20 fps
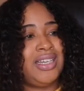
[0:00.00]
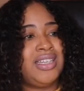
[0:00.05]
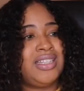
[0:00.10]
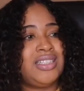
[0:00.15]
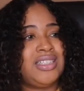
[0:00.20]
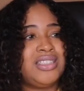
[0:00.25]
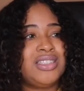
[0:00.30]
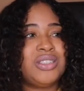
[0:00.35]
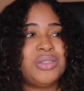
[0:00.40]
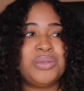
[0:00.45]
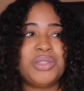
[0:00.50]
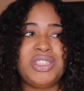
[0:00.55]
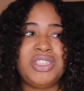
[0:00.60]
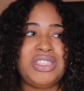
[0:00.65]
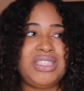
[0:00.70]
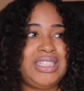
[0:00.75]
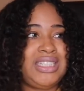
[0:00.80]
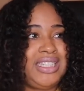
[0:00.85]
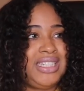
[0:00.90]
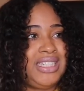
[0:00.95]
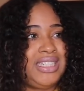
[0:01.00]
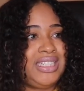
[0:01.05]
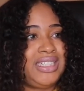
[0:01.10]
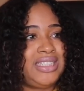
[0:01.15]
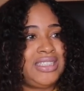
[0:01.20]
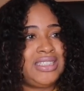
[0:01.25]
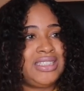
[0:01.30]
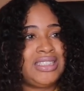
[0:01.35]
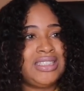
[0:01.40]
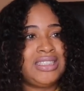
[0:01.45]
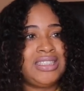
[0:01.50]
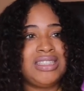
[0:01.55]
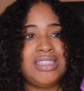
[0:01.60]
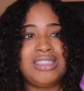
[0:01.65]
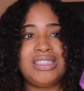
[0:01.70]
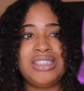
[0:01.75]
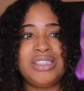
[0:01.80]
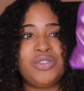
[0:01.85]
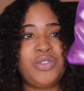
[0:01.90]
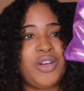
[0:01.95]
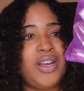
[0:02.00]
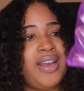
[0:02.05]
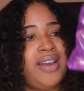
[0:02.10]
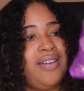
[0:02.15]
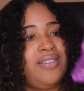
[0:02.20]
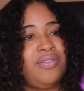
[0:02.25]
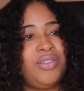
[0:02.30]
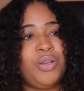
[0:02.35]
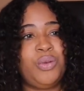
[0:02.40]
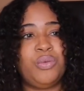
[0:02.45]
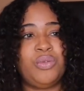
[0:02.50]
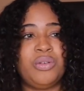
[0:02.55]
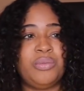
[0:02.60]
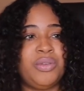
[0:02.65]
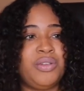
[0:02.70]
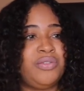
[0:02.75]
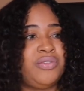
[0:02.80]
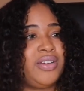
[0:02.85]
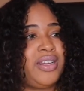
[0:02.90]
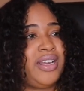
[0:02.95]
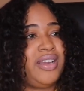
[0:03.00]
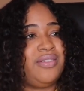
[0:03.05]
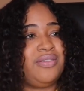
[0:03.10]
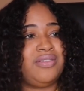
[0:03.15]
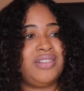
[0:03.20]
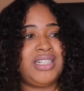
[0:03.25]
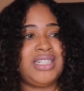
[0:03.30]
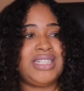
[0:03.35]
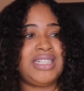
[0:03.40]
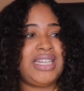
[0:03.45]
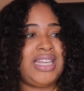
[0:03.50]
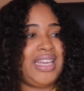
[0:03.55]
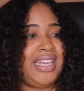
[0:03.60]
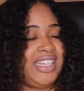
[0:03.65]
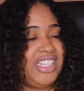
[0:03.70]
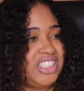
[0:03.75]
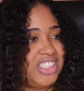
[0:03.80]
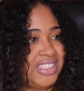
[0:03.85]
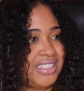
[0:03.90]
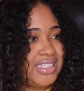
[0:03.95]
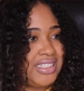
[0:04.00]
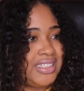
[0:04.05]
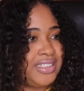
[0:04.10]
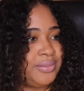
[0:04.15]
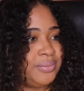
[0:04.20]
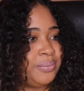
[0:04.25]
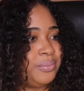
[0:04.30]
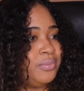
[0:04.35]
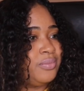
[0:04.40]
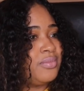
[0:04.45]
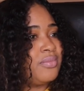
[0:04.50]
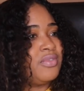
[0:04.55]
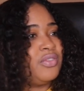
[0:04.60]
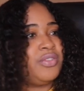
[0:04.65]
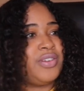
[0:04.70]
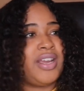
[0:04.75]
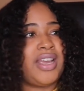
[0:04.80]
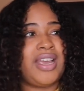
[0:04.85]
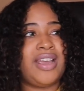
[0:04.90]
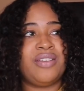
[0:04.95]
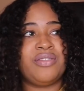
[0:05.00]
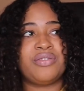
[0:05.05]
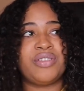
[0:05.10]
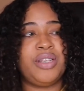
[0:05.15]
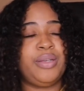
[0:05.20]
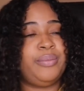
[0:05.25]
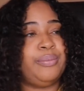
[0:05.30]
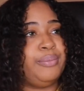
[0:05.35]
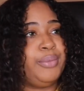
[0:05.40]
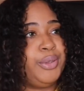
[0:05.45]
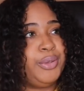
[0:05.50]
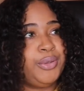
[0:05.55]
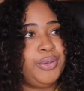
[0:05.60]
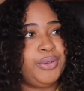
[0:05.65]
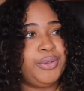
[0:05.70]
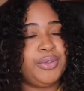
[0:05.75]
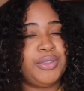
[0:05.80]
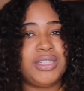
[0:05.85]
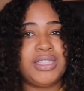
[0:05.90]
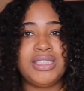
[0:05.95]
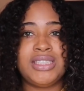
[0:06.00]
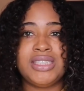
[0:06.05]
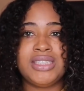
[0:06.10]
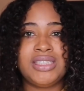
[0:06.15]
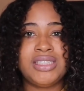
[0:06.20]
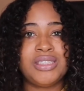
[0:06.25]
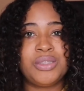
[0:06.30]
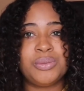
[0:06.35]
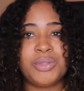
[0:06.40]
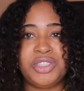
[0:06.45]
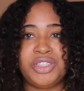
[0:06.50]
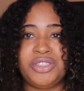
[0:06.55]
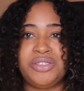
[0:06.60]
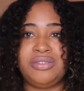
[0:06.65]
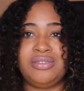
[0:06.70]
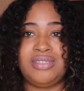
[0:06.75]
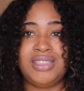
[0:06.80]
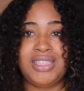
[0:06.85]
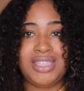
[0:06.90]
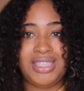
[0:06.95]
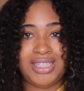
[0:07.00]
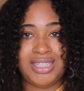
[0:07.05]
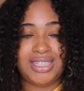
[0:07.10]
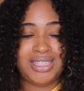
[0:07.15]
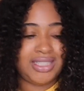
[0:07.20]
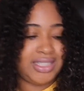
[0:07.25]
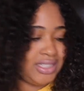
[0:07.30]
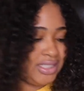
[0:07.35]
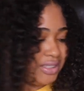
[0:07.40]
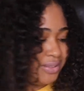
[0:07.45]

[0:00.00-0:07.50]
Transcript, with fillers: This is what you need. This is for every woman, for every occasion, for every mood. This is what you need.